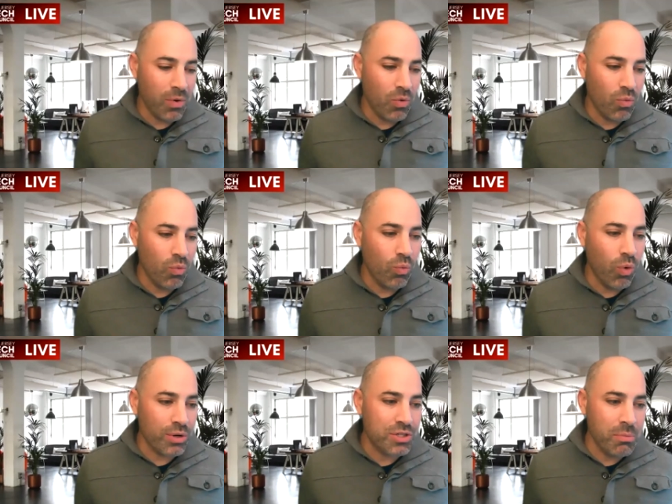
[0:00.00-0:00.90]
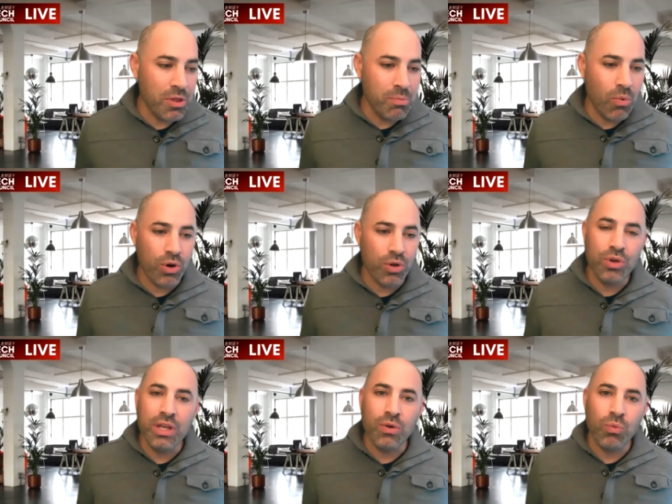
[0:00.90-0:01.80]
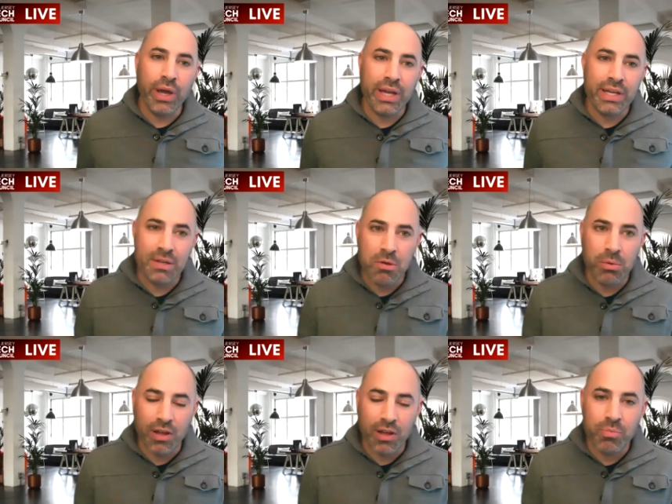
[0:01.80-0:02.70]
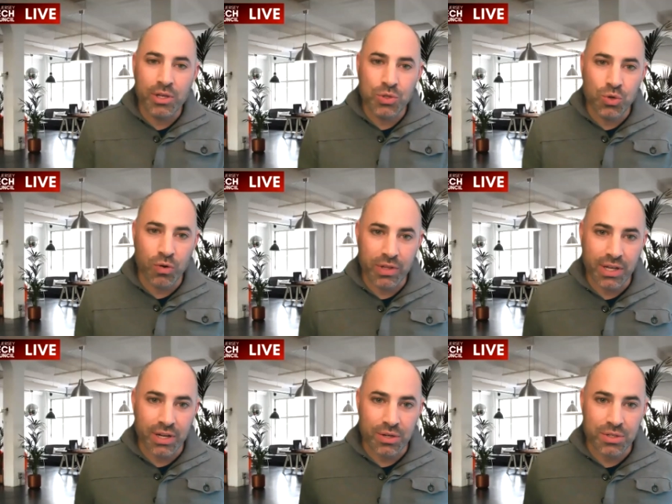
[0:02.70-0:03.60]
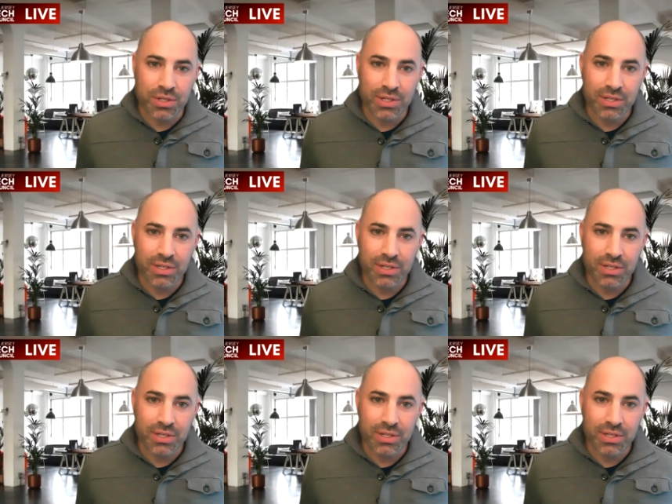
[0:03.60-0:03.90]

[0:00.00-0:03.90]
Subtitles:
What are some of the more unique ways that people have pitched you over the years?